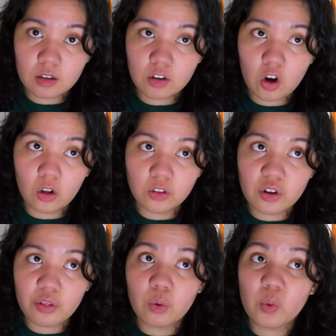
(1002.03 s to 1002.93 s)
called
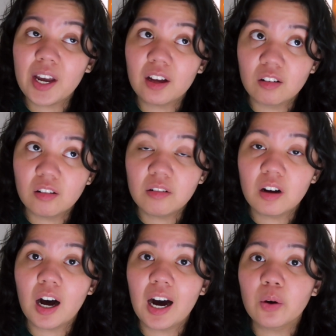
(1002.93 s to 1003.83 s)
The Whale,
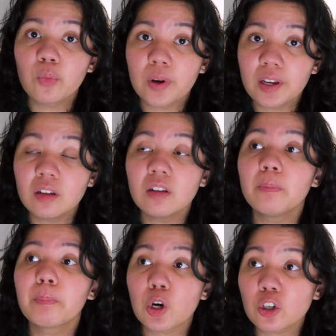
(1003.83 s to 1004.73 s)
I
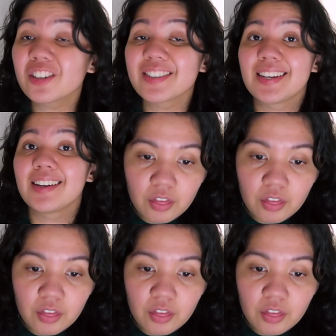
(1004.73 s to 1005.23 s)
will purchase it.